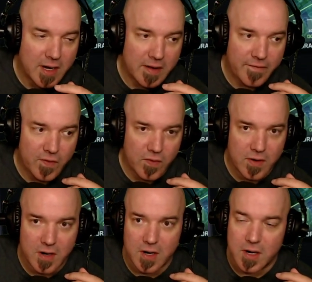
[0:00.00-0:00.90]
If
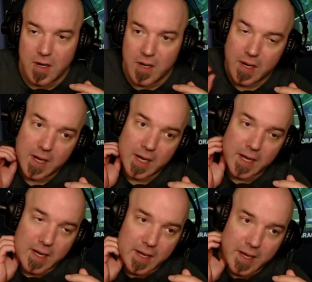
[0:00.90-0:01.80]
you're
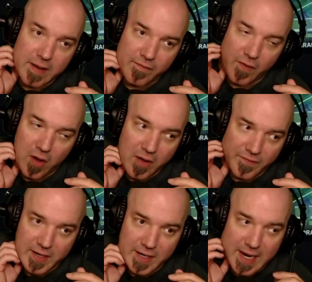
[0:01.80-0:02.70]

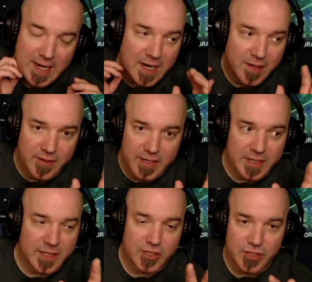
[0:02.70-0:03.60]
involved in any other
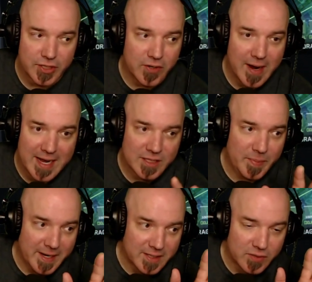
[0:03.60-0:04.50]
industrial
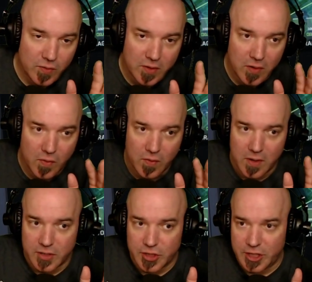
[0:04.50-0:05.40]
aspects
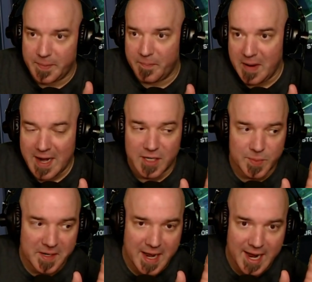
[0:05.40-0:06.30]
or ship
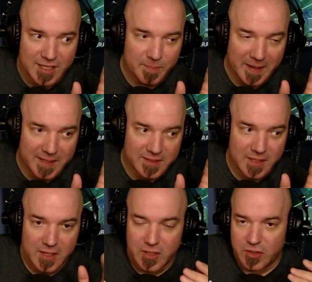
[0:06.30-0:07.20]
management aspects,
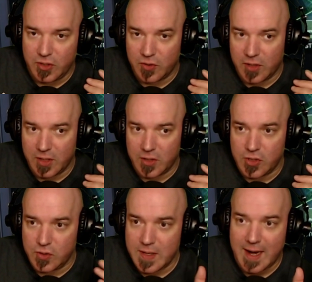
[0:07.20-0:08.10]
you can
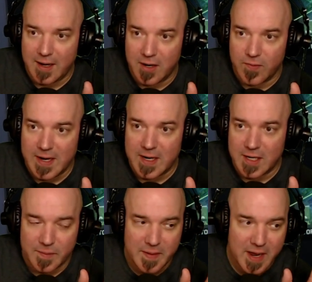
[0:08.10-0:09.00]
do that in Arena
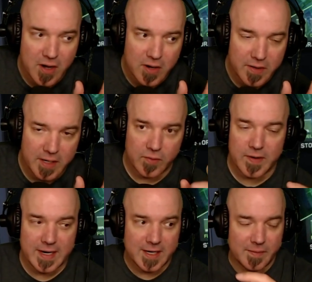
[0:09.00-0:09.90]
Commander, and then
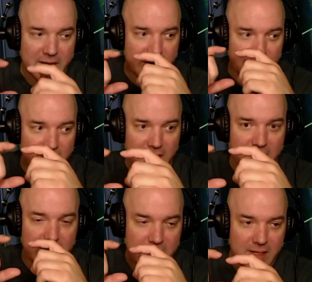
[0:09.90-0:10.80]
Arena Commander could
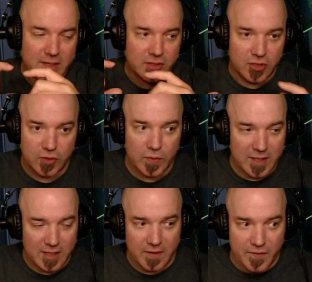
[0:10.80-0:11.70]
then do what
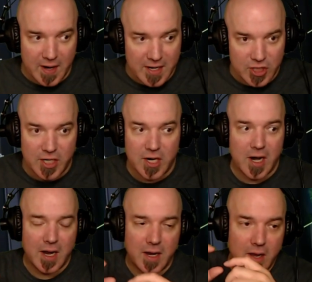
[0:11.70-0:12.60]
they did for
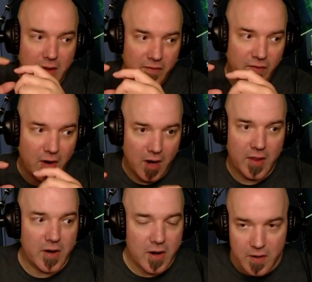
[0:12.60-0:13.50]
engineering for
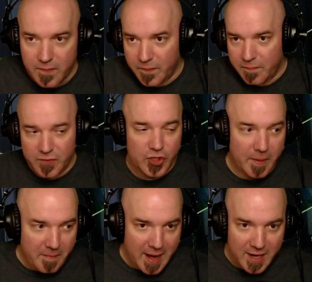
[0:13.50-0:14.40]
other
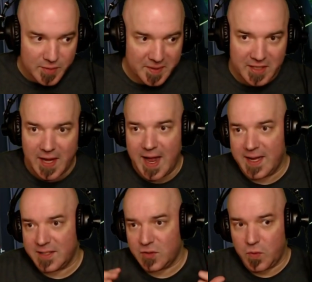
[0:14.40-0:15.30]
ship management
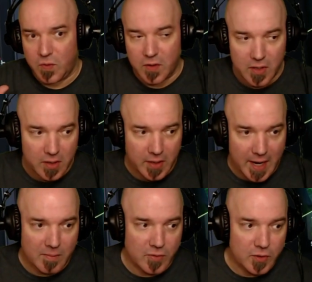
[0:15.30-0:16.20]
tasks or
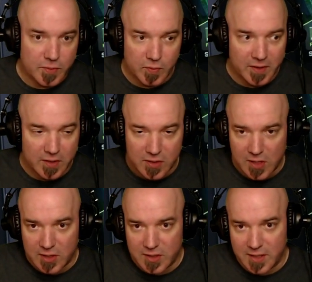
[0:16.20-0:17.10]
game loops within
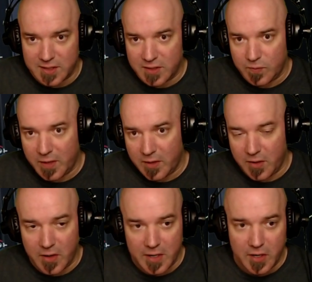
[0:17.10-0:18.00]
Star Citizen, whether
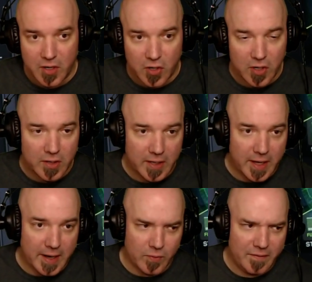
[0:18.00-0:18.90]
they're in there currently,
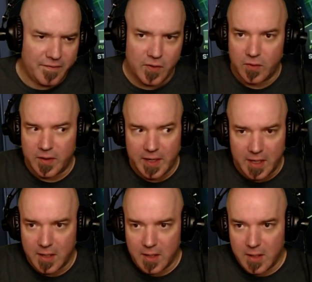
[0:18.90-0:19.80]
like
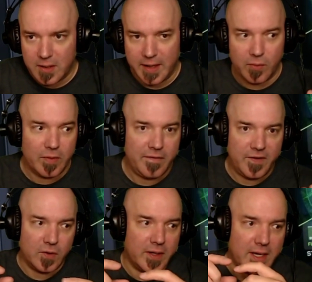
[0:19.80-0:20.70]
refueling, like a
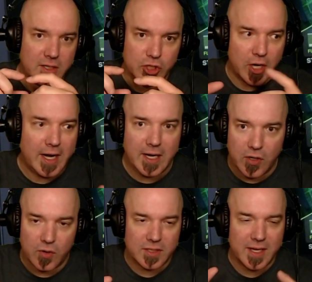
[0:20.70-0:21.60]
refueling training course.